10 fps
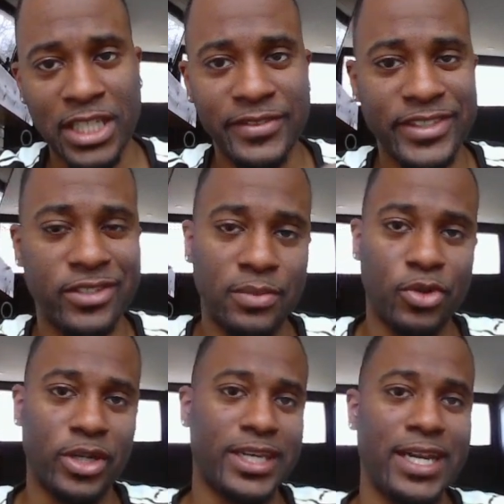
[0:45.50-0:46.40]
to give it to you in a
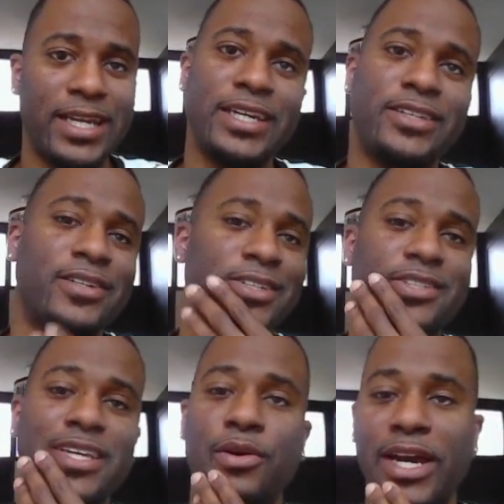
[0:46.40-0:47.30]
more candid, easier to
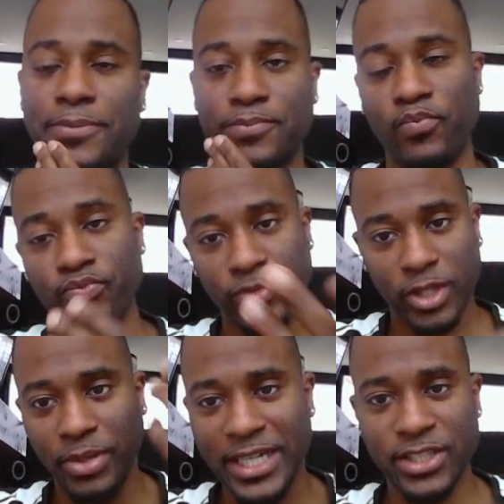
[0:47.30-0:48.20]
understand way.
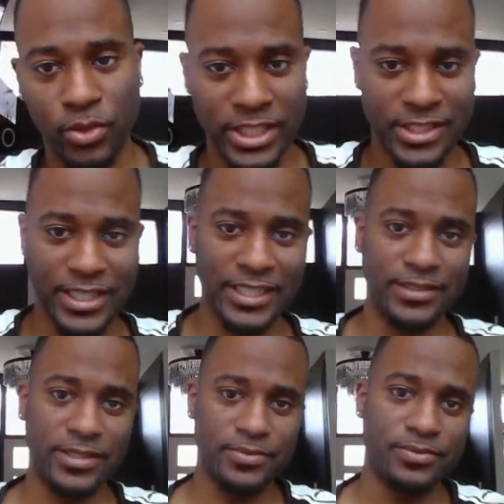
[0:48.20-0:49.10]
But his question
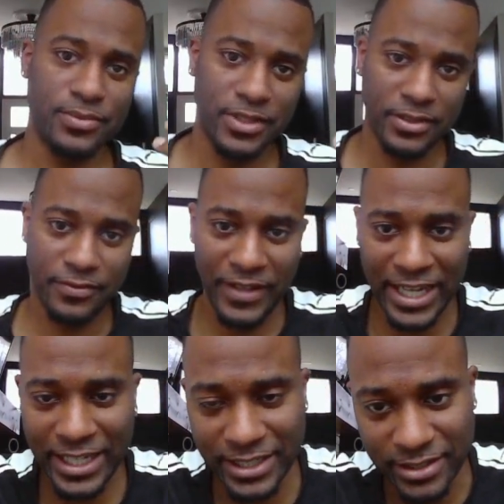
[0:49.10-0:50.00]
is,
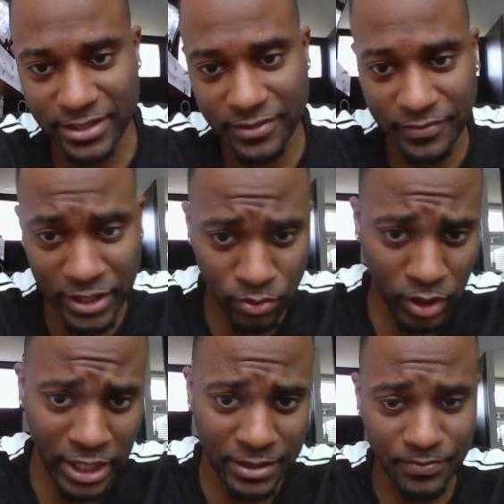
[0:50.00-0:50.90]
phase
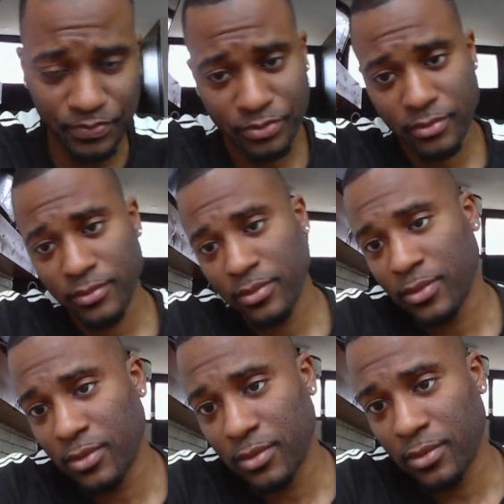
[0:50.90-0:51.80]
V1,
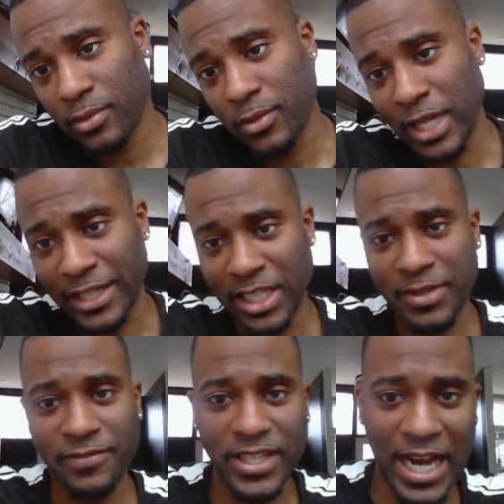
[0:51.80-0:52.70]
I think he
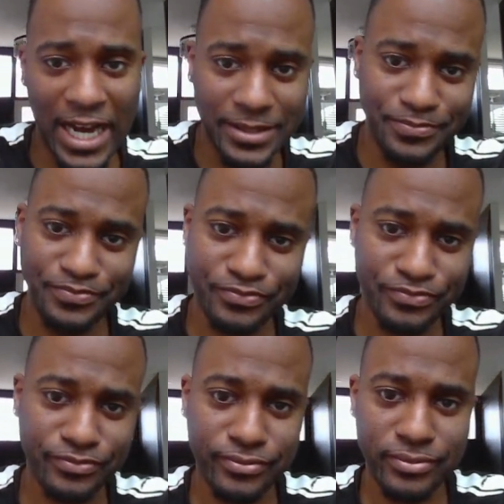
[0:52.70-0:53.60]
meant VI.
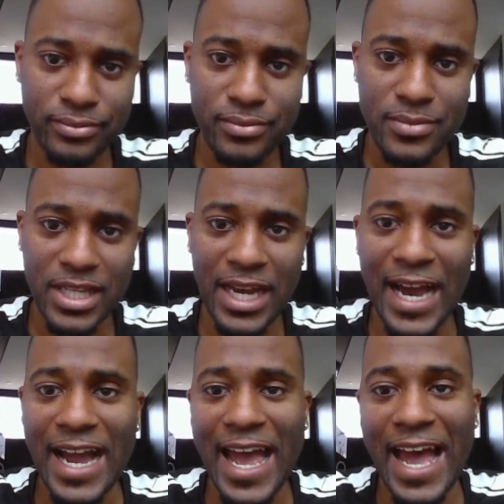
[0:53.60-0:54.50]

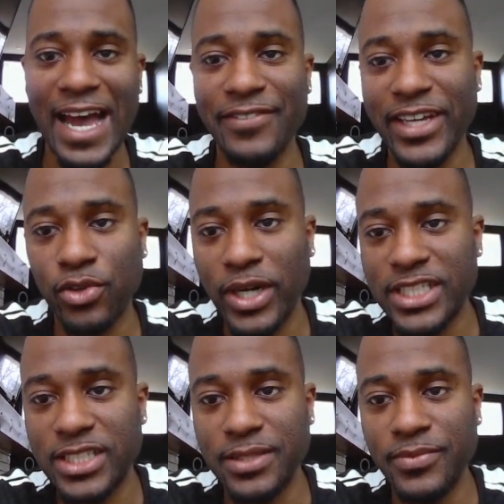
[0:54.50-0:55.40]
I have a
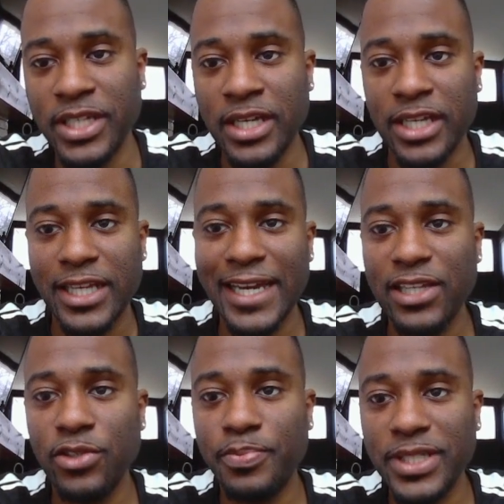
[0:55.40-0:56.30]
question.
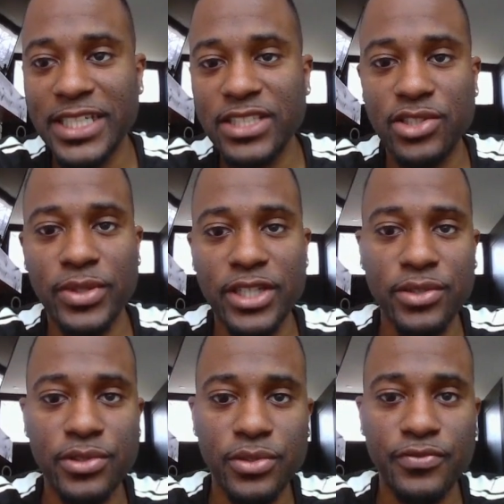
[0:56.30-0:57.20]
Can you please do a
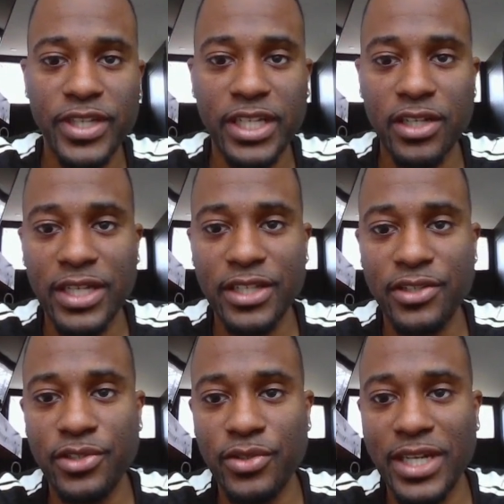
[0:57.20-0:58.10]
YouTube video and
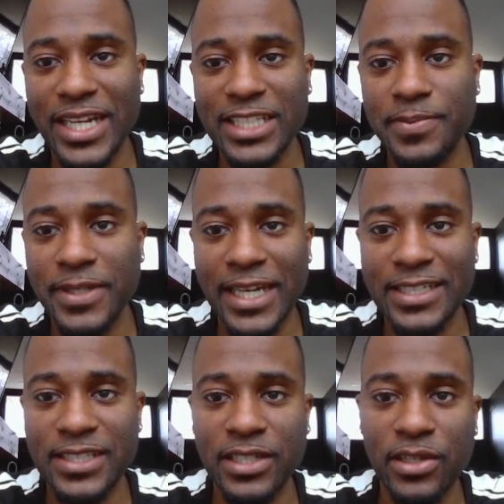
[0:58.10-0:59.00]
do an
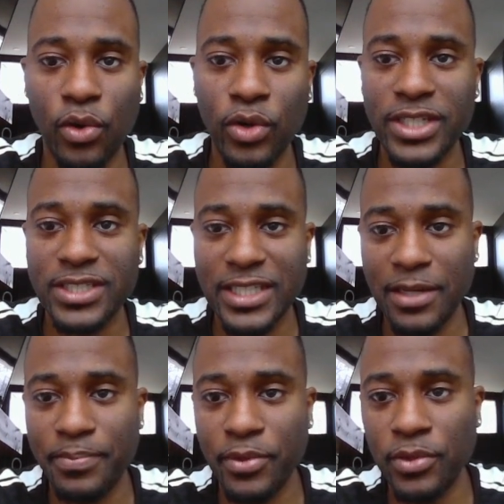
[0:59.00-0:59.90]
explanation or
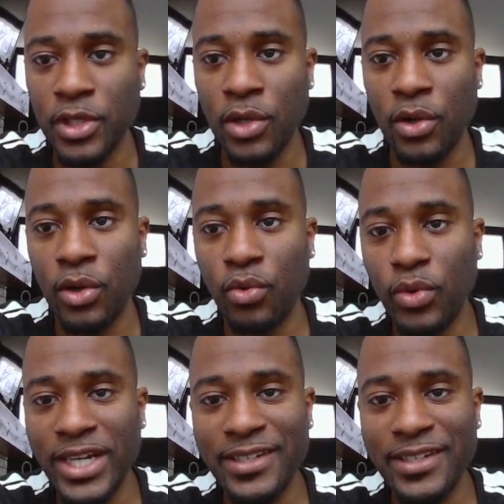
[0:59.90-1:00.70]
example on what